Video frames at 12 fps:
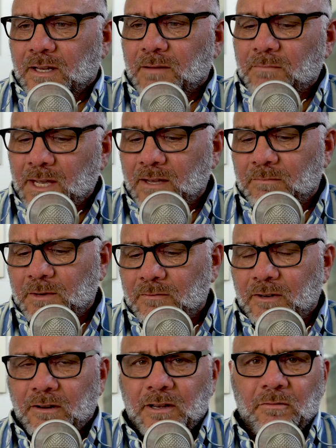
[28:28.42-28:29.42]
I may have been
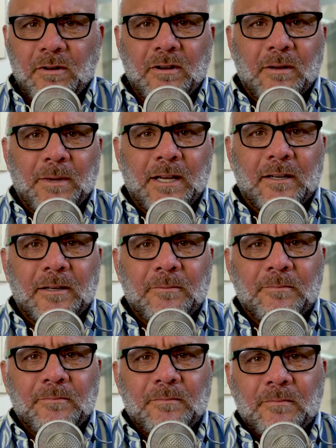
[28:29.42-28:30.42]
very wrong about it.
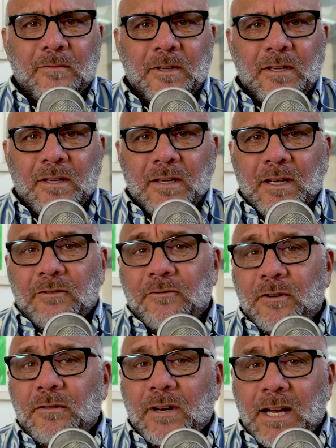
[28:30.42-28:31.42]
And
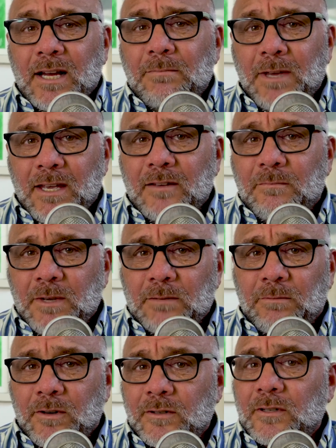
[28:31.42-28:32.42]
further, I may have
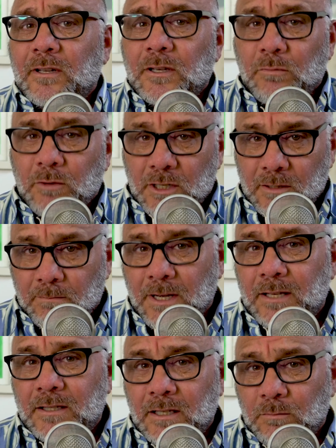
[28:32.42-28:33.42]
been personally
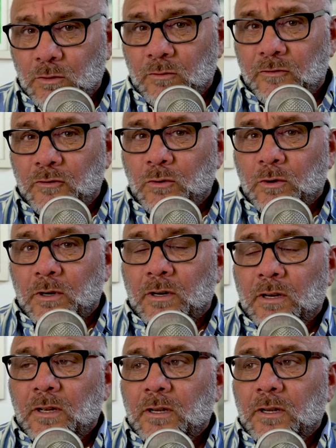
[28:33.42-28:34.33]
responsible for